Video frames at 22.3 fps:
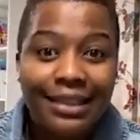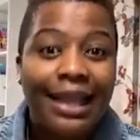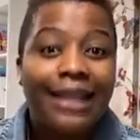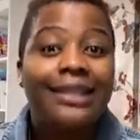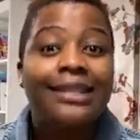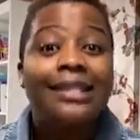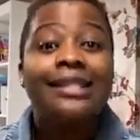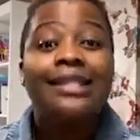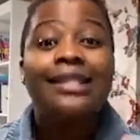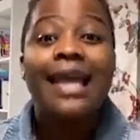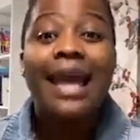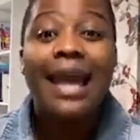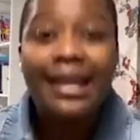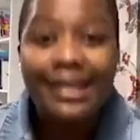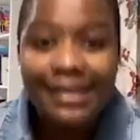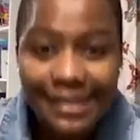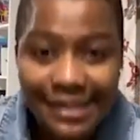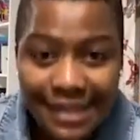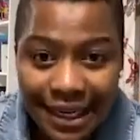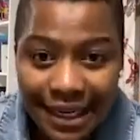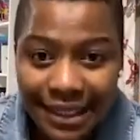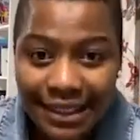That is
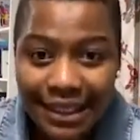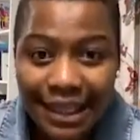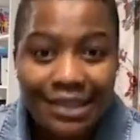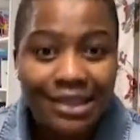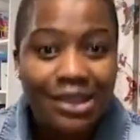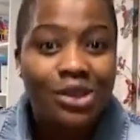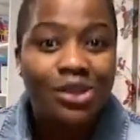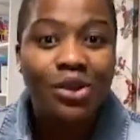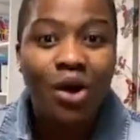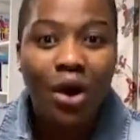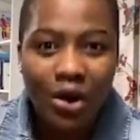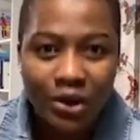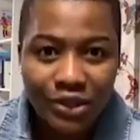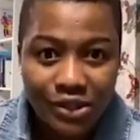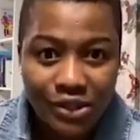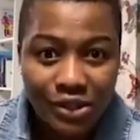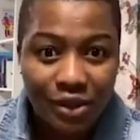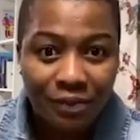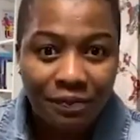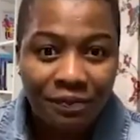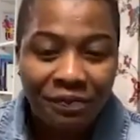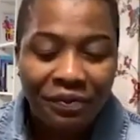excellent. That is
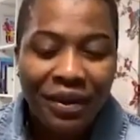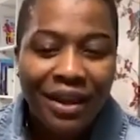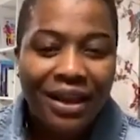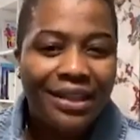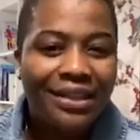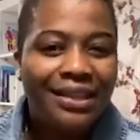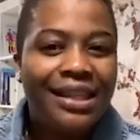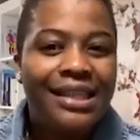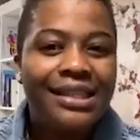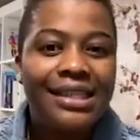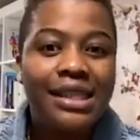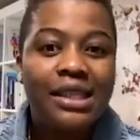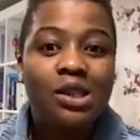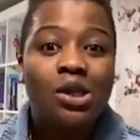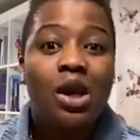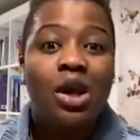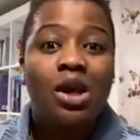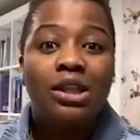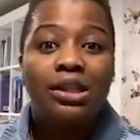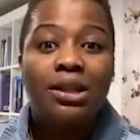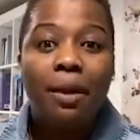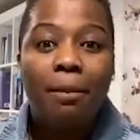awesome. This
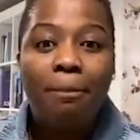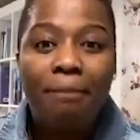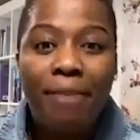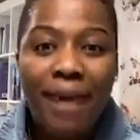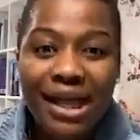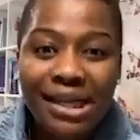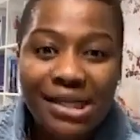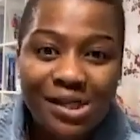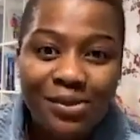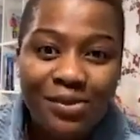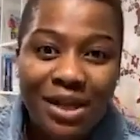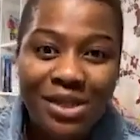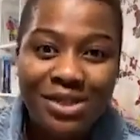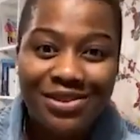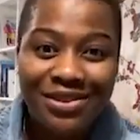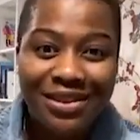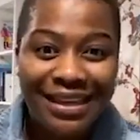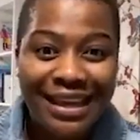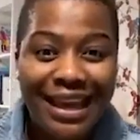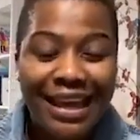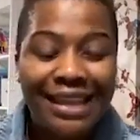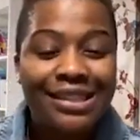is the best way
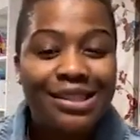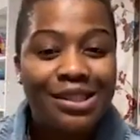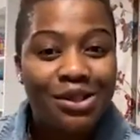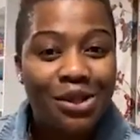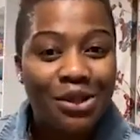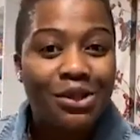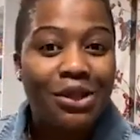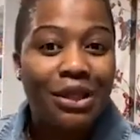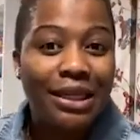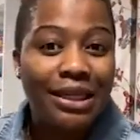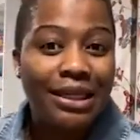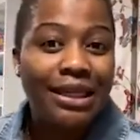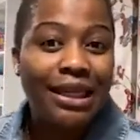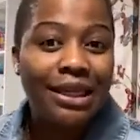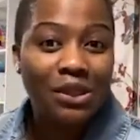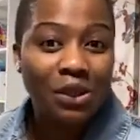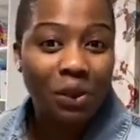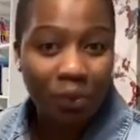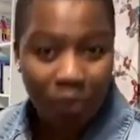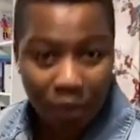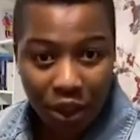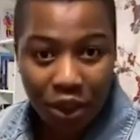to get Doctor
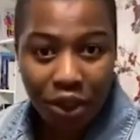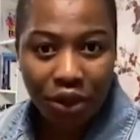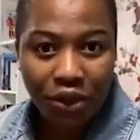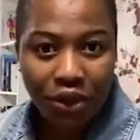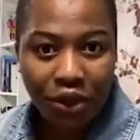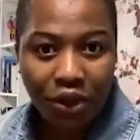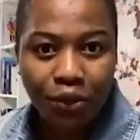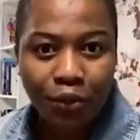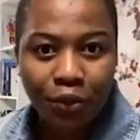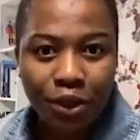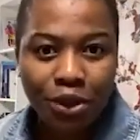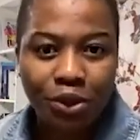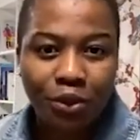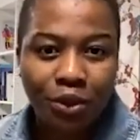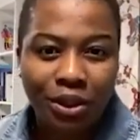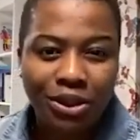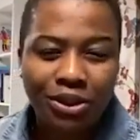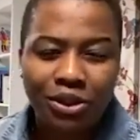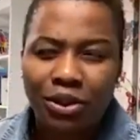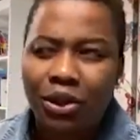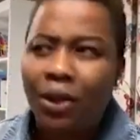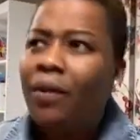Linda's opinion on what you
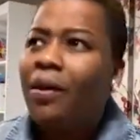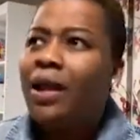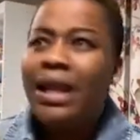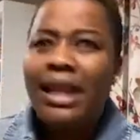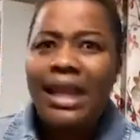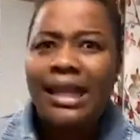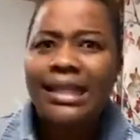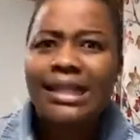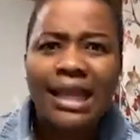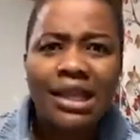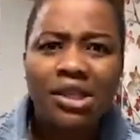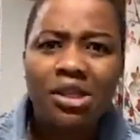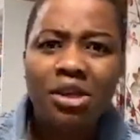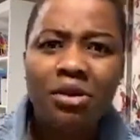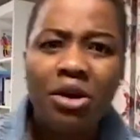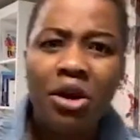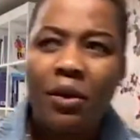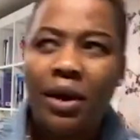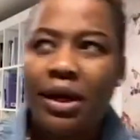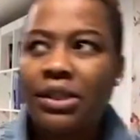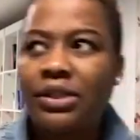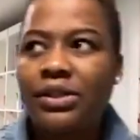want to do. Let's
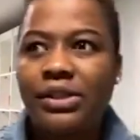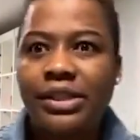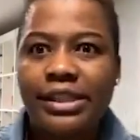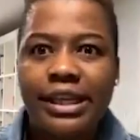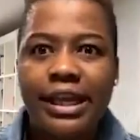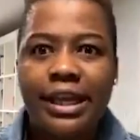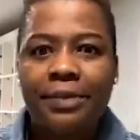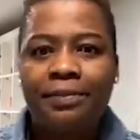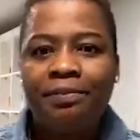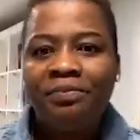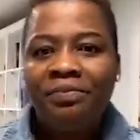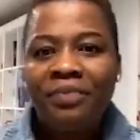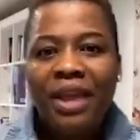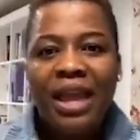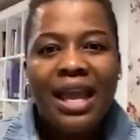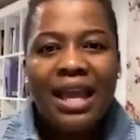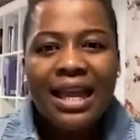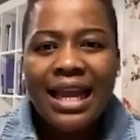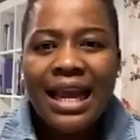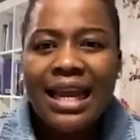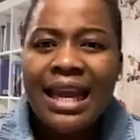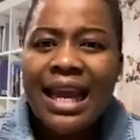assume you want to say,
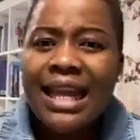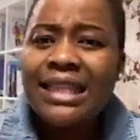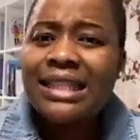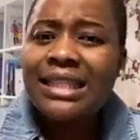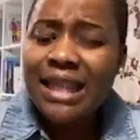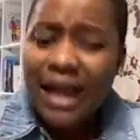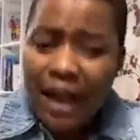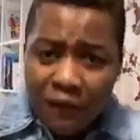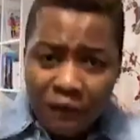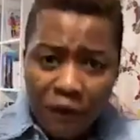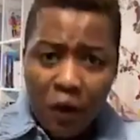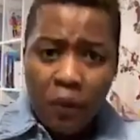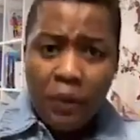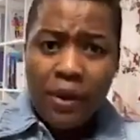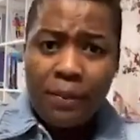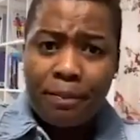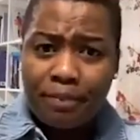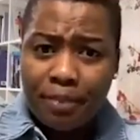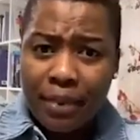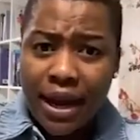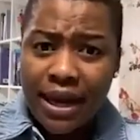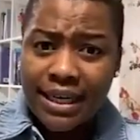can I travel
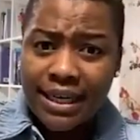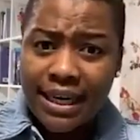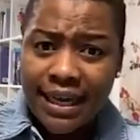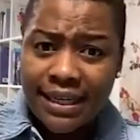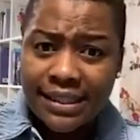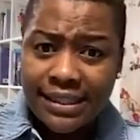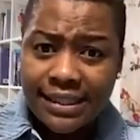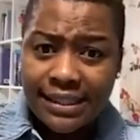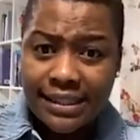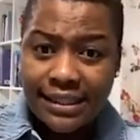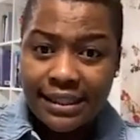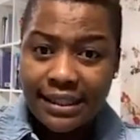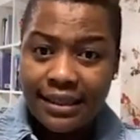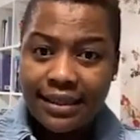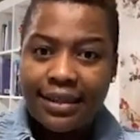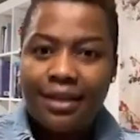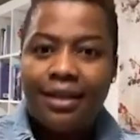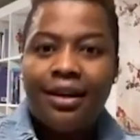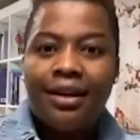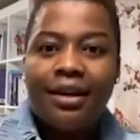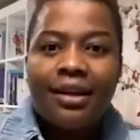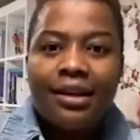with pregnancy?
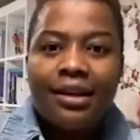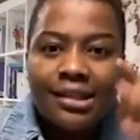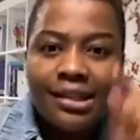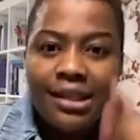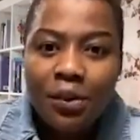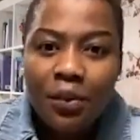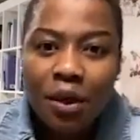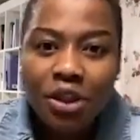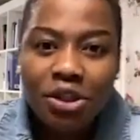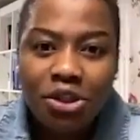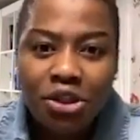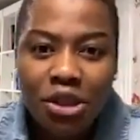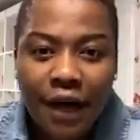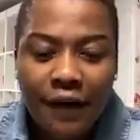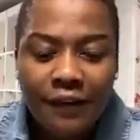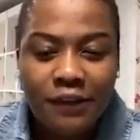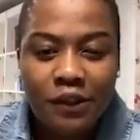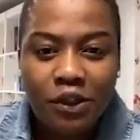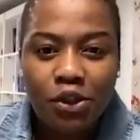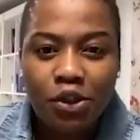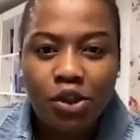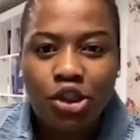See what you
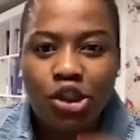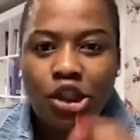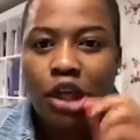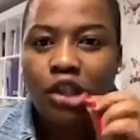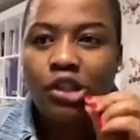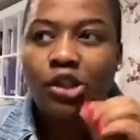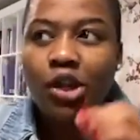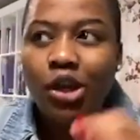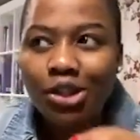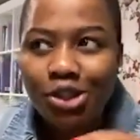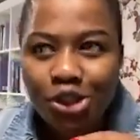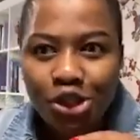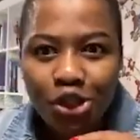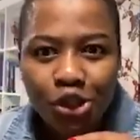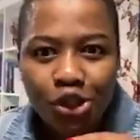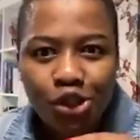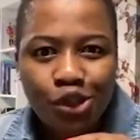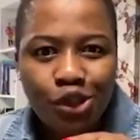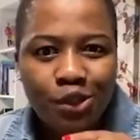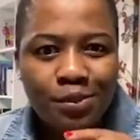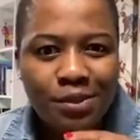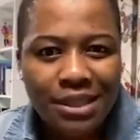have to do. Just go to
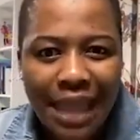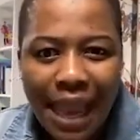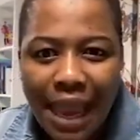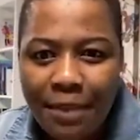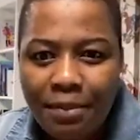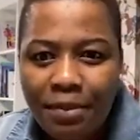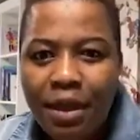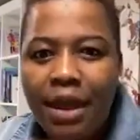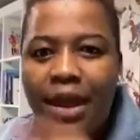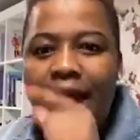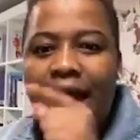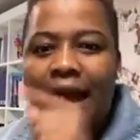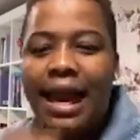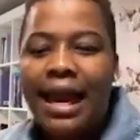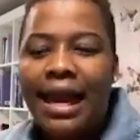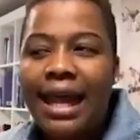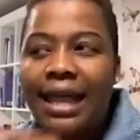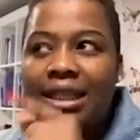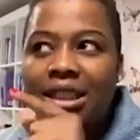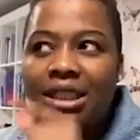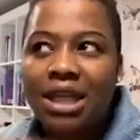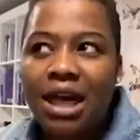YouTube, type,
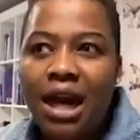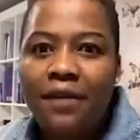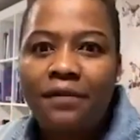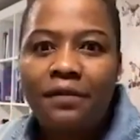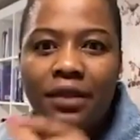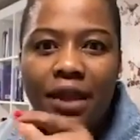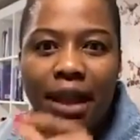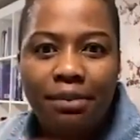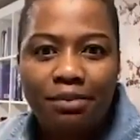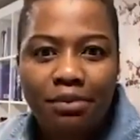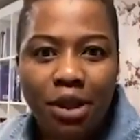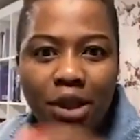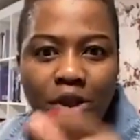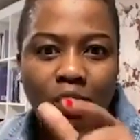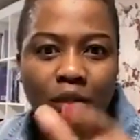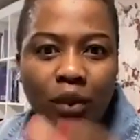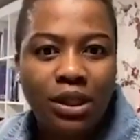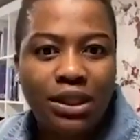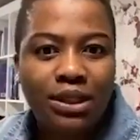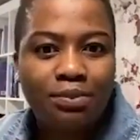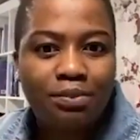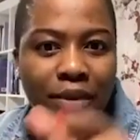can I travel
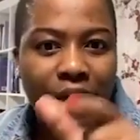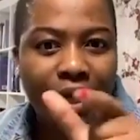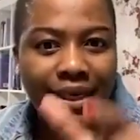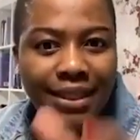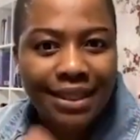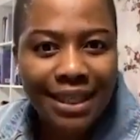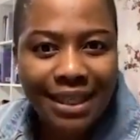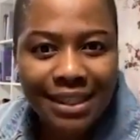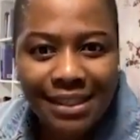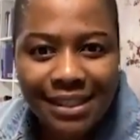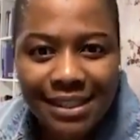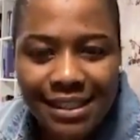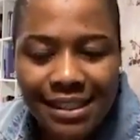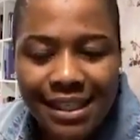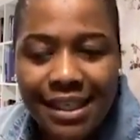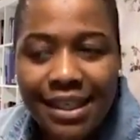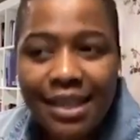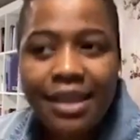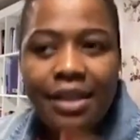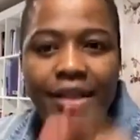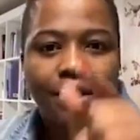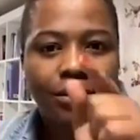abroad with
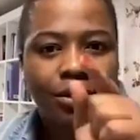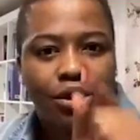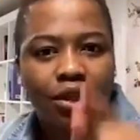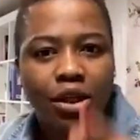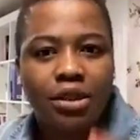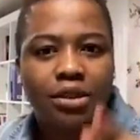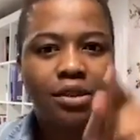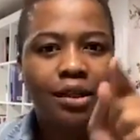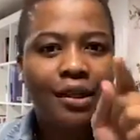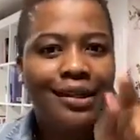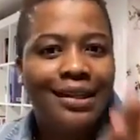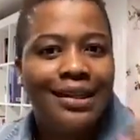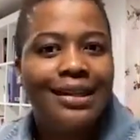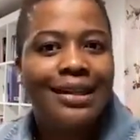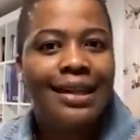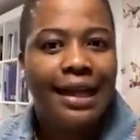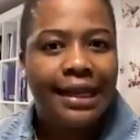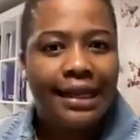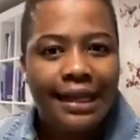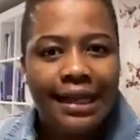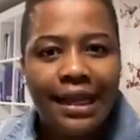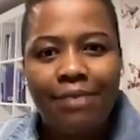pregnancy? Doctor
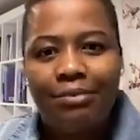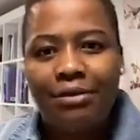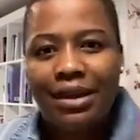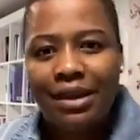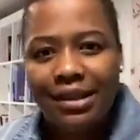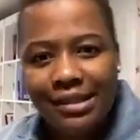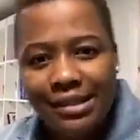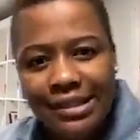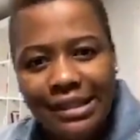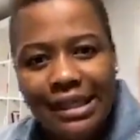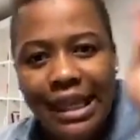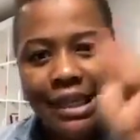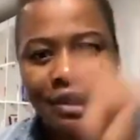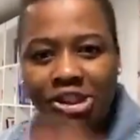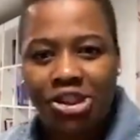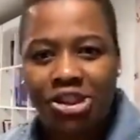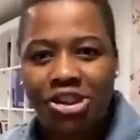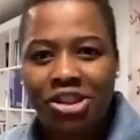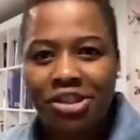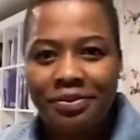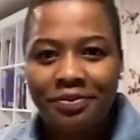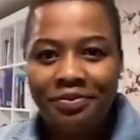Linda Iheme,
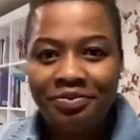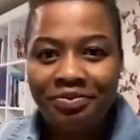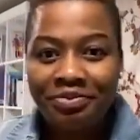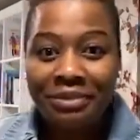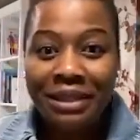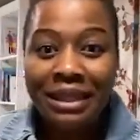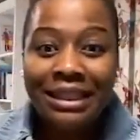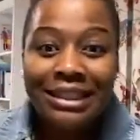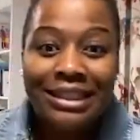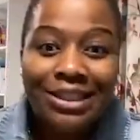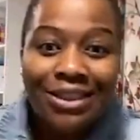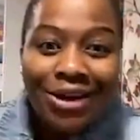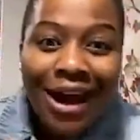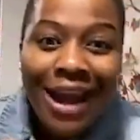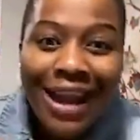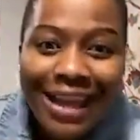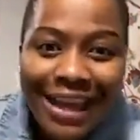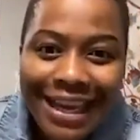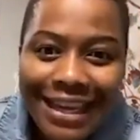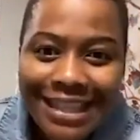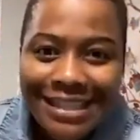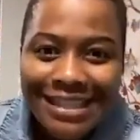search.
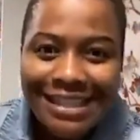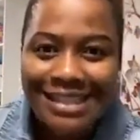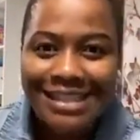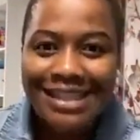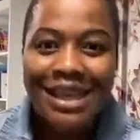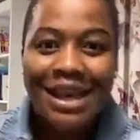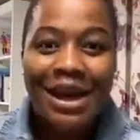Try it.